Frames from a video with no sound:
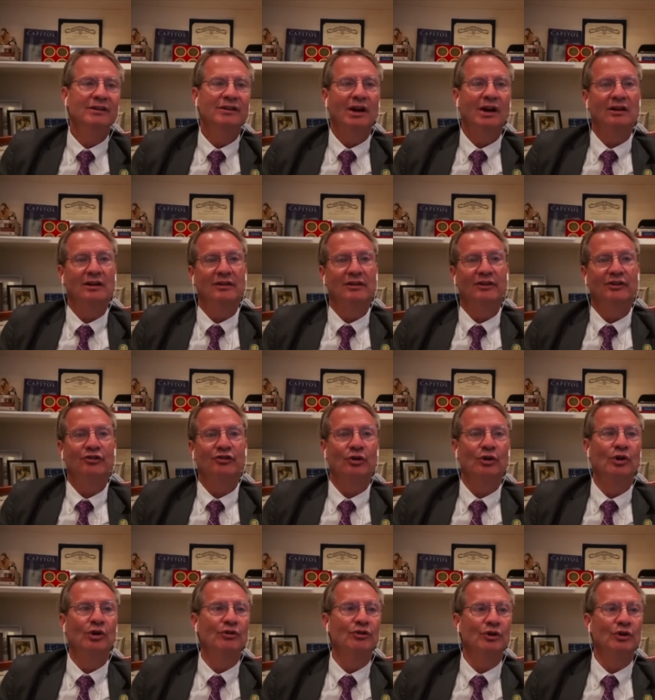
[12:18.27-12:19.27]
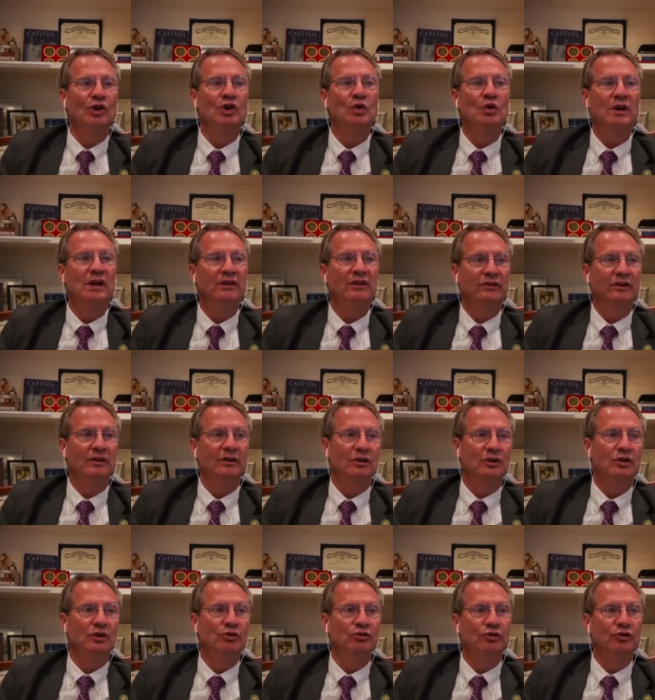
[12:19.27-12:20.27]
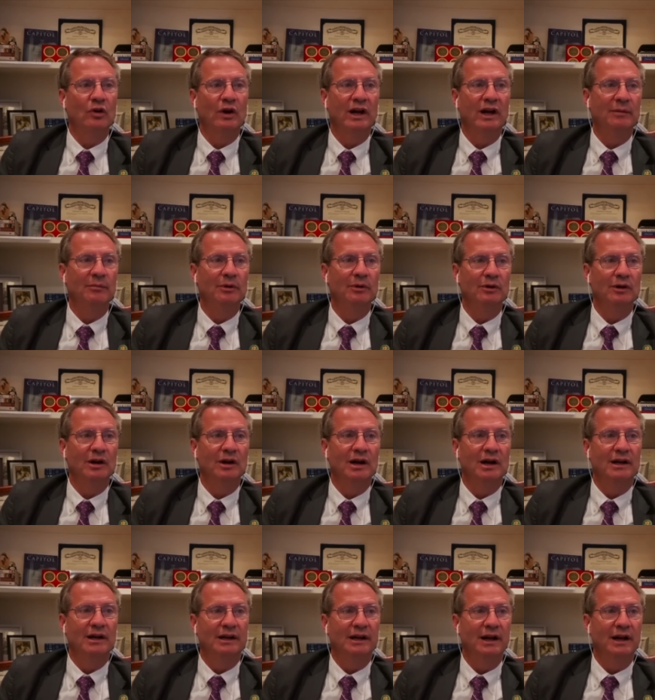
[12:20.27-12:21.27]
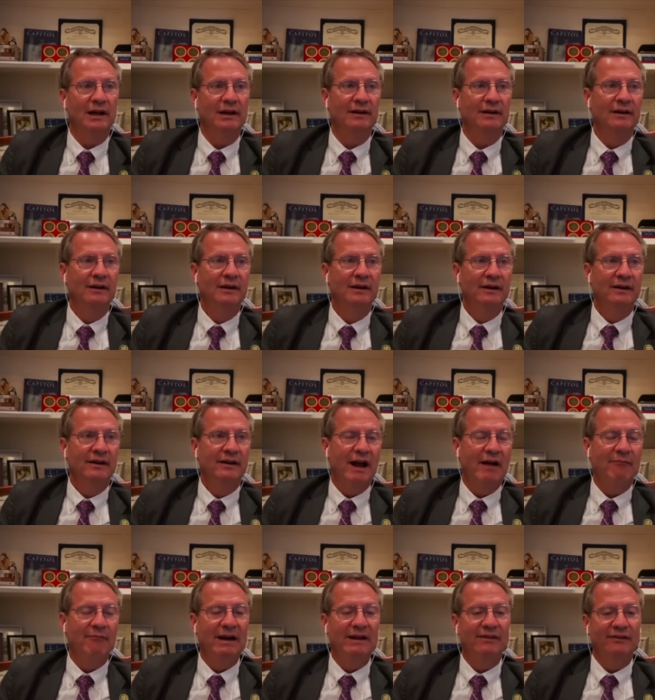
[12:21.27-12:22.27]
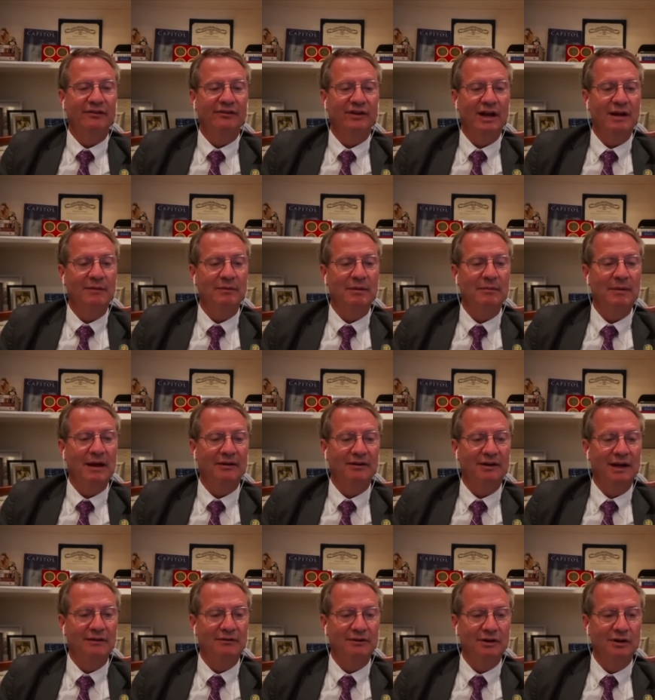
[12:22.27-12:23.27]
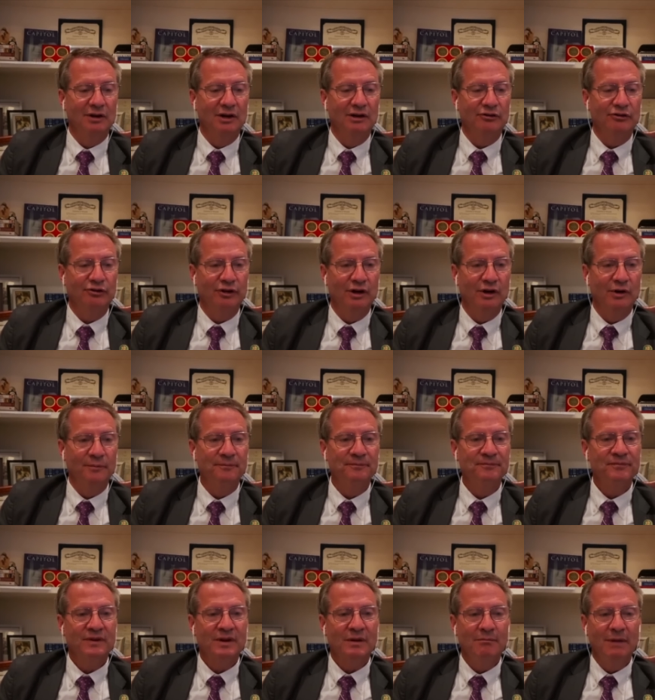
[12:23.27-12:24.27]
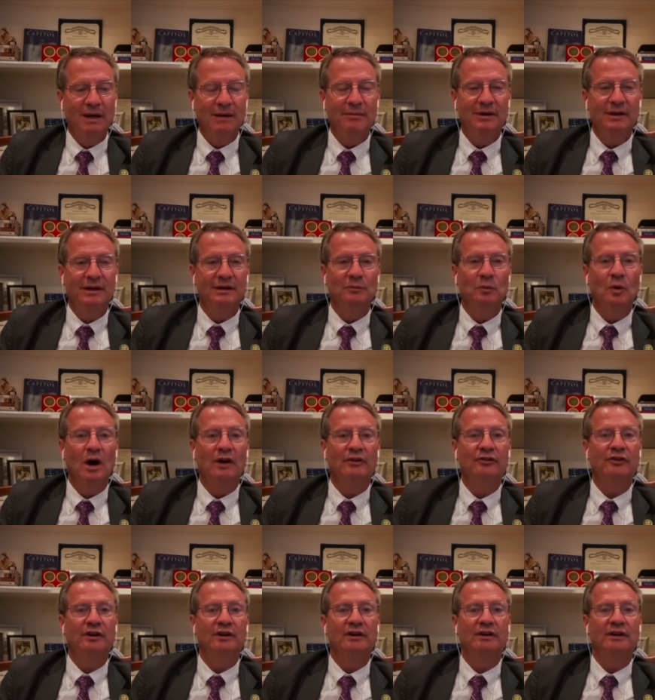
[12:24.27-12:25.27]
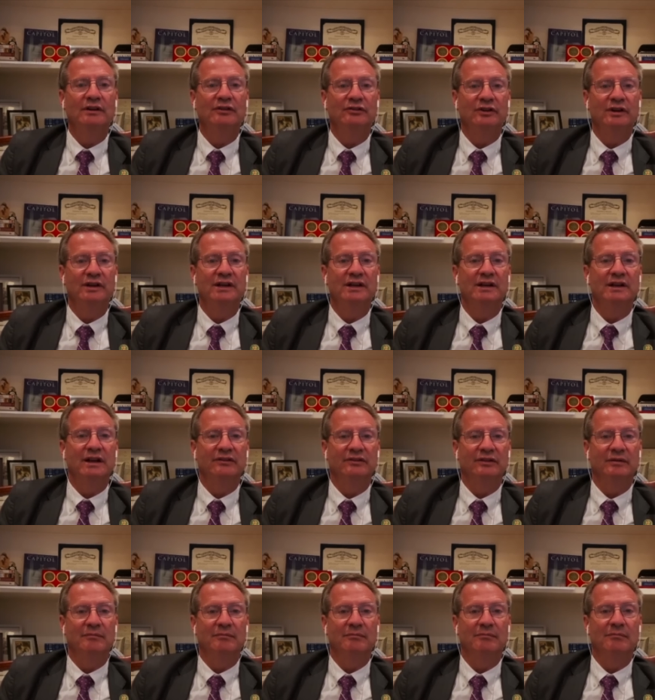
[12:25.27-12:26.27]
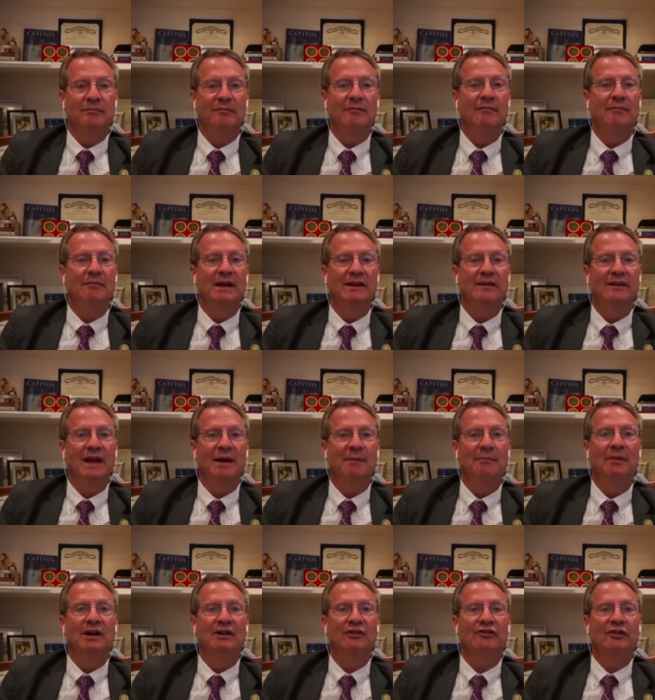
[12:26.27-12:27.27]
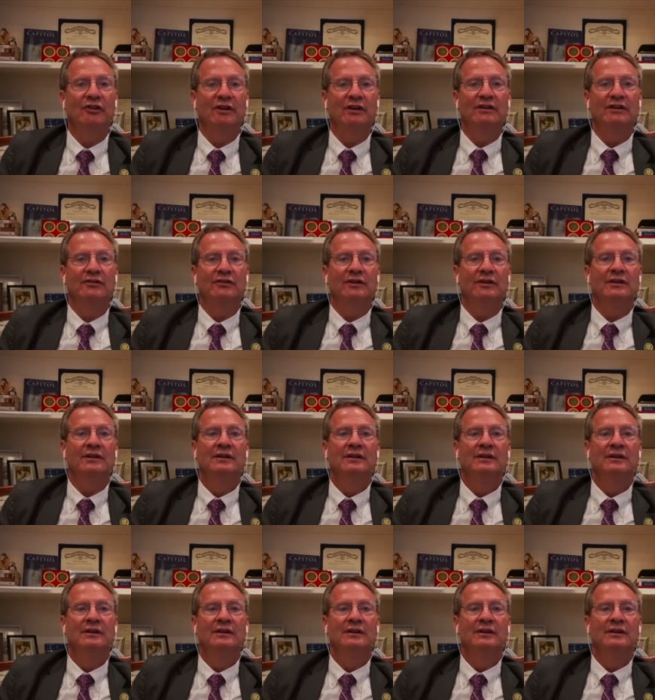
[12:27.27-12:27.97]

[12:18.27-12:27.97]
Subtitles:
telling the truth or who isn't, or who's credible or not. And I made the statement about David Grush. Maybe in Washington D.C. it doesn't mean that much that he's